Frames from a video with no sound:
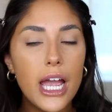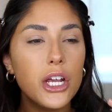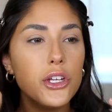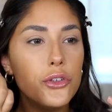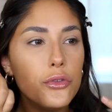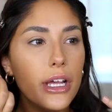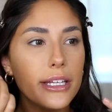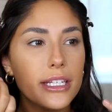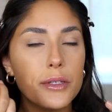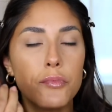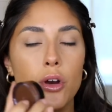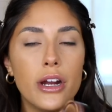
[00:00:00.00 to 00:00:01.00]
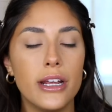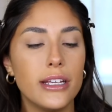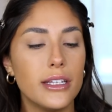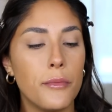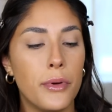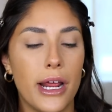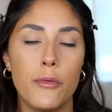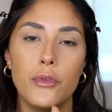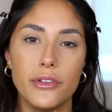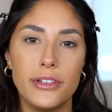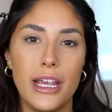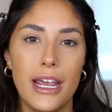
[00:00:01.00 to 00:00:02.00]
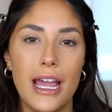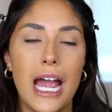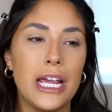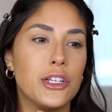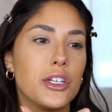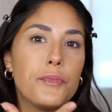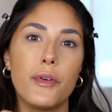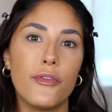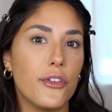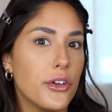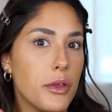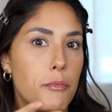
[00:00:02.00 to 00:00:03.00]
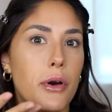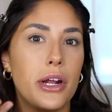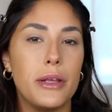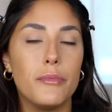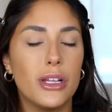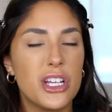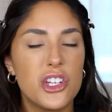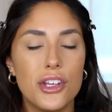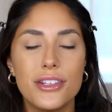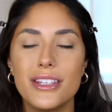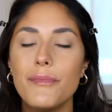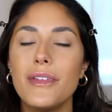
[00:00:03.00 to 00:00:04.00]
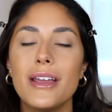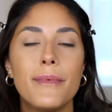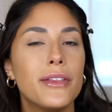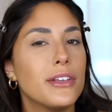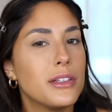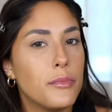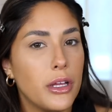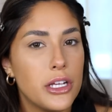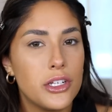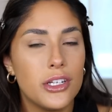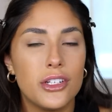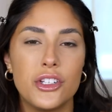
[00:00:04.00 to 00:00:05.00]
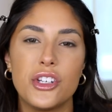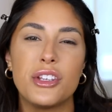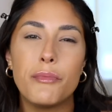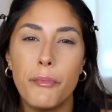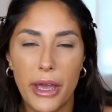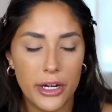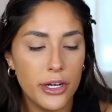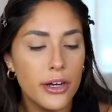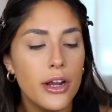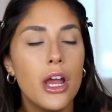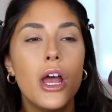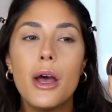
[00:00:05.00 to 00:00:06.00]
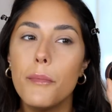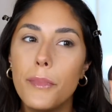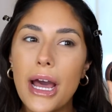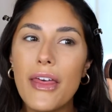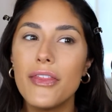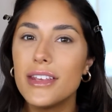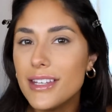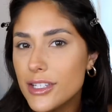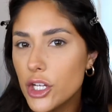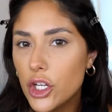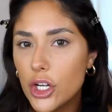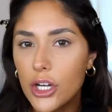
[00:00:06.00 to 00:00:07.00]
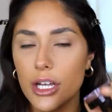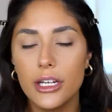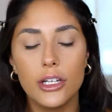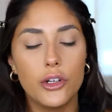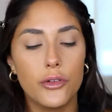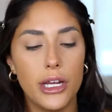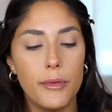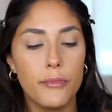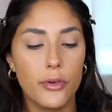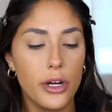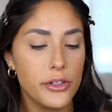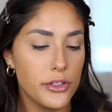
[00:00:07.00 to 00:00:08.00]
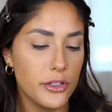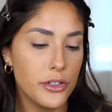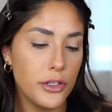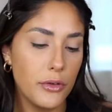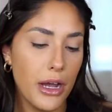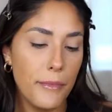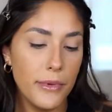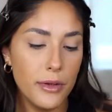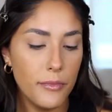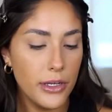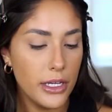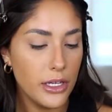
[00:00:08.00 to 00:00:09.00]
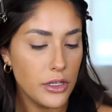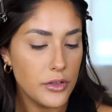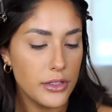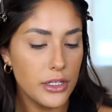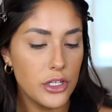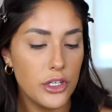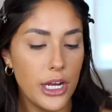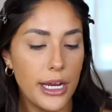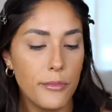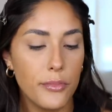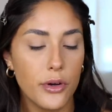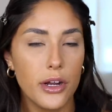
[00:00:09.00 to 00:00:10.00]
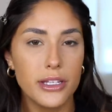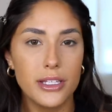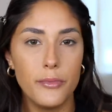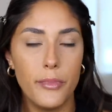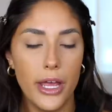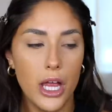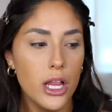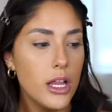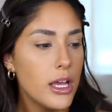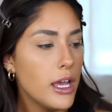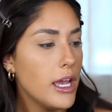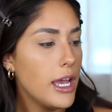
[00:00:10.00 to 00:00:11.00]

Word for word: I do like this product, but I will say I just prefer the putty blushes. Something about those blushes are just better, but this is a good cream bronzer. So I'm going to be using the shade Bronze Bell,